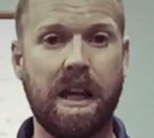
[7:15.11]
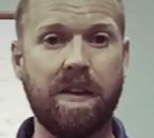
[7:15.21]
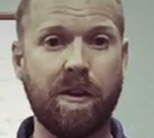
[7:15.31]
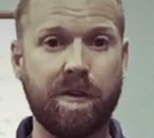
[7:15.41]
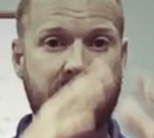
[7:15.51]

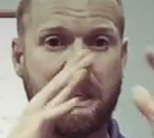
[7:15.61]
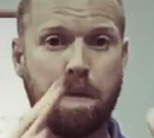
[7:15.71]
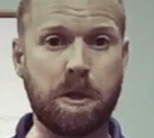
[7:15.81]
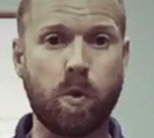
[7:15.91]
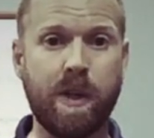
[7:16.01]
even if it's
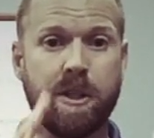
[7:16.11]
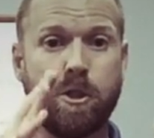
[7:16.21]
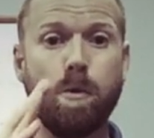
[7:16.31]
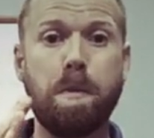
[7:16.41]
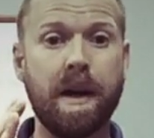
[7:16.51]
in between
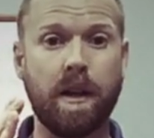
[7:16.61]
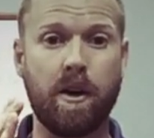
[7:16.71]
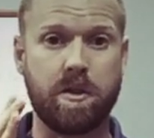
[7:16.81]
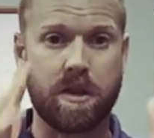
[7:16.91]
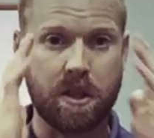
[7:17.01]
two
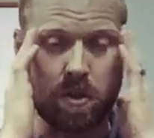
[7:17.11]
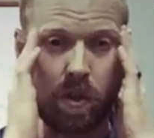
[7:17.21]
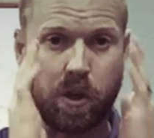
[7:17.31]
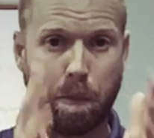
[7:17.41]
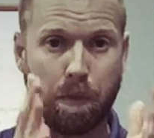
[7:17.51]
pillows,
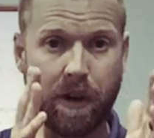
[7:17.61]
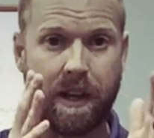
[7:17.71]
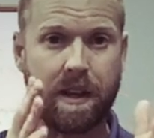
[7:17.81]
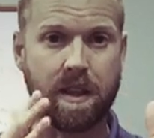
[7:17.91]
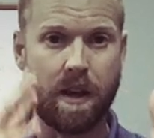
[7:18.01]
so you can
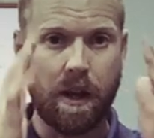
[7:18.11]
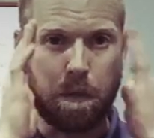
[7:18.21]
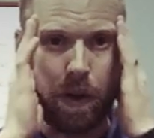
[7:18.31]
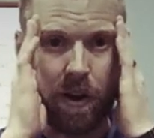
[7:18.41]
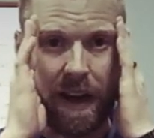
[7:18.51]
breathe,
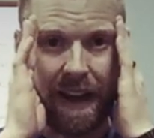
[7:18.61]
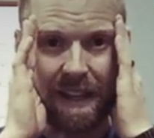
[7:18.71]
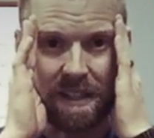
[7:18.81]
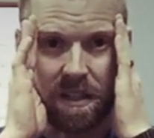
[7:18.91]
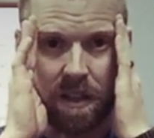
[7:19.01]
but your head
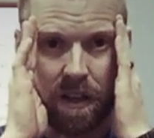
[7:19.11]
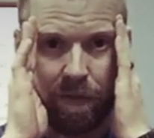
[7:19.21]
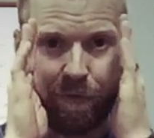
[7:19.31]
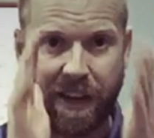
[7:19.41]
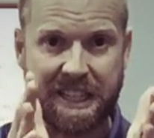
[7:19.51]
is
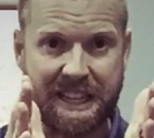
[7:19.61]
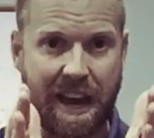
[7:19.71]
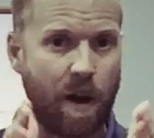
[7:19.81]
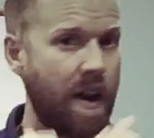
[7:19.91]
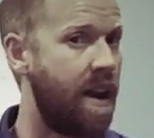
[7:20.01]
face
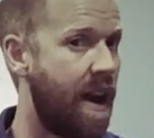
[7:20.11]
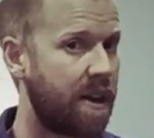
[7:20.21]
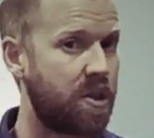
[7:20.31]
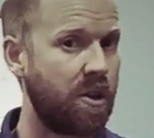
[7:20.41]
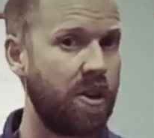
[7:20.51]
down and
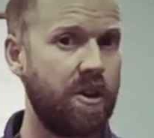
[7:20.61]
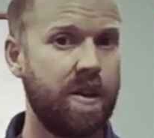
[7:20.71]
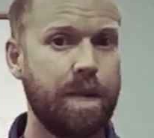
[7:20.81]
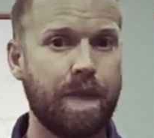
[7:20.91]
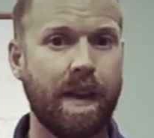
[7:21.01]
not turned.